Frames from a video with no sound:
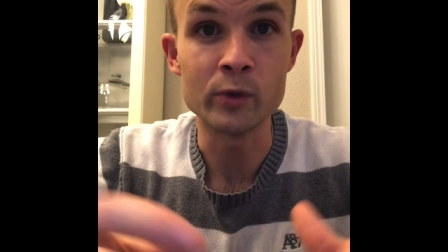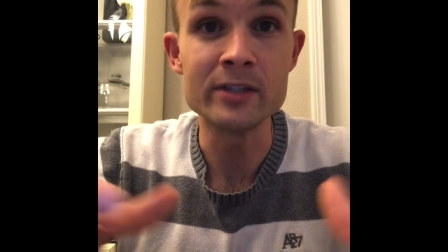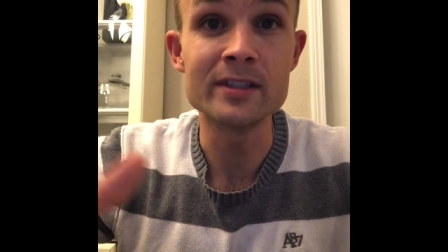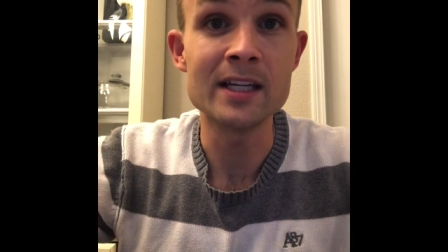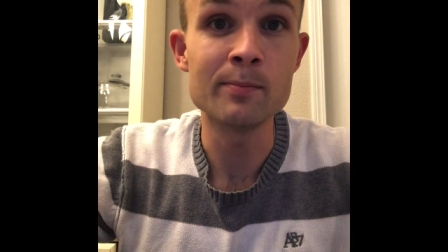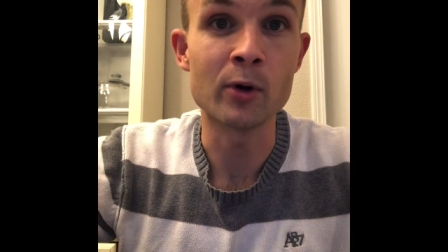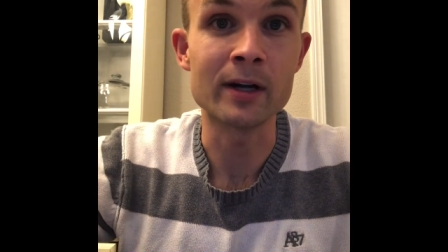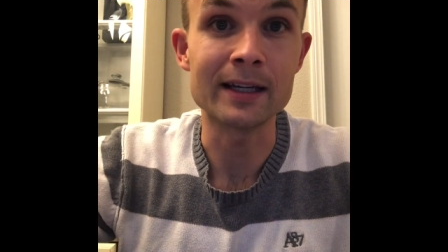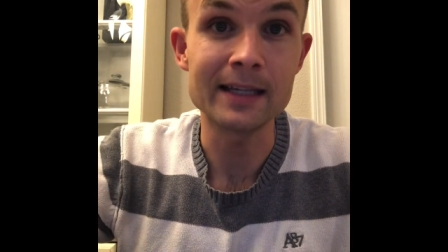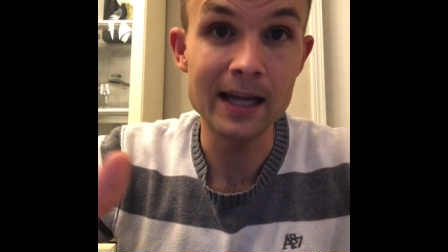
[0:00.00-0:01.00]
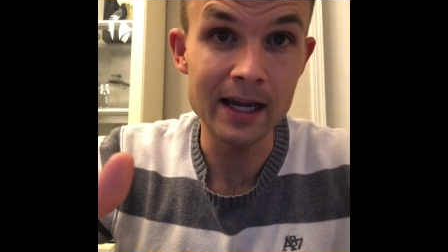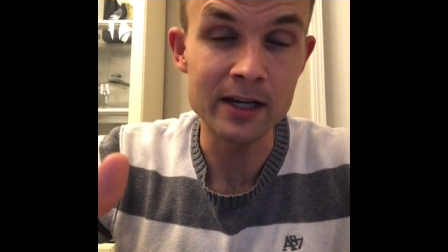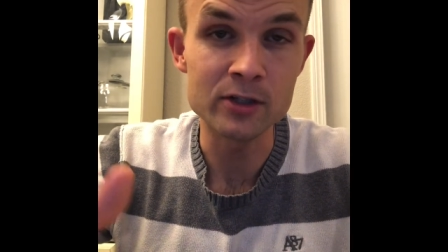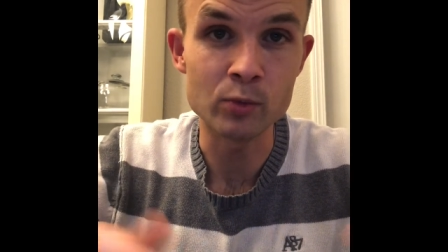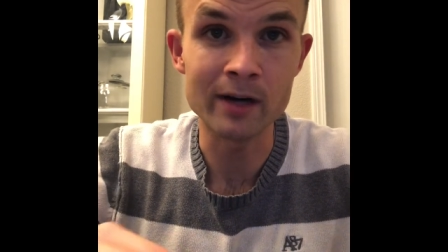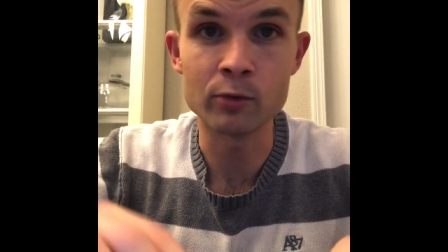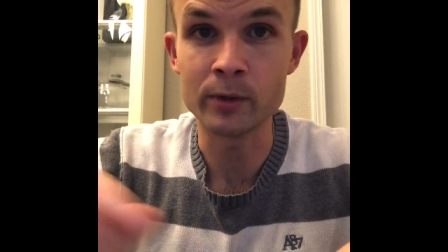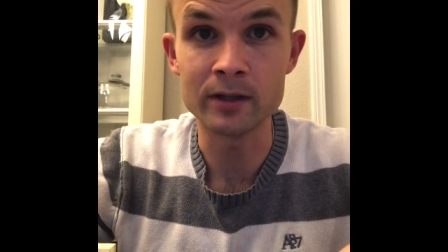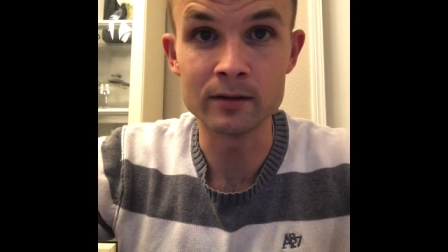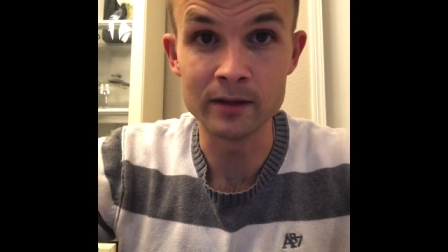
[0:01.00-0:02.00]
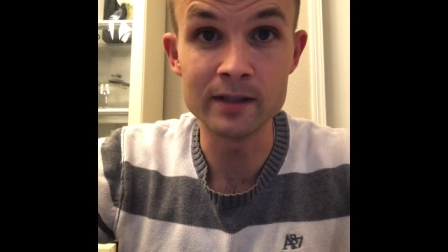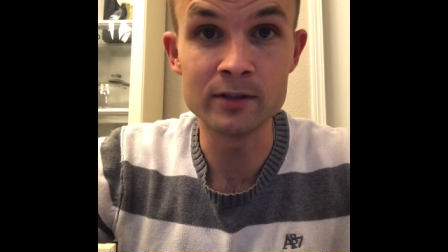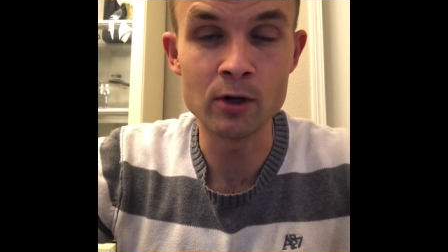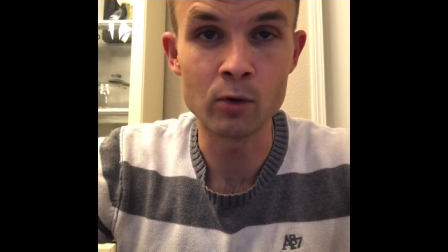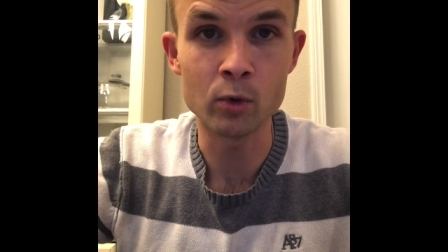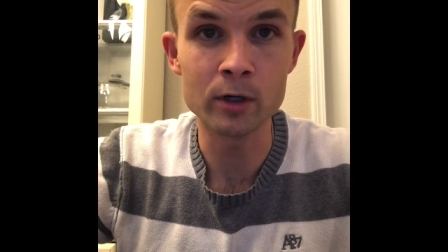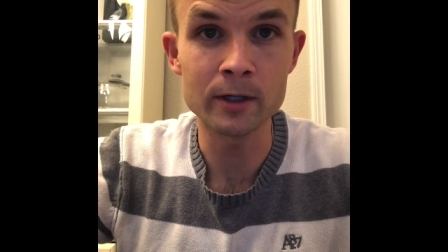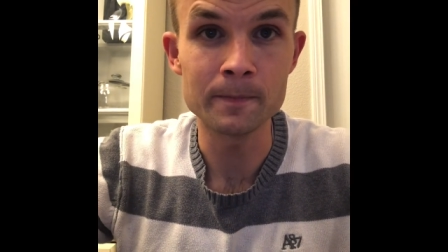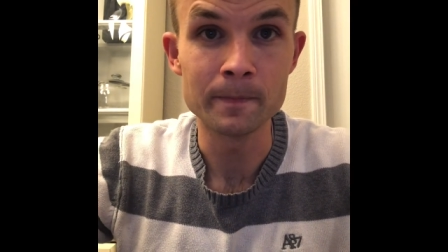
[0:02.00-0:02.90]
We used to keep her in a cage whenever we'd leave to go to work.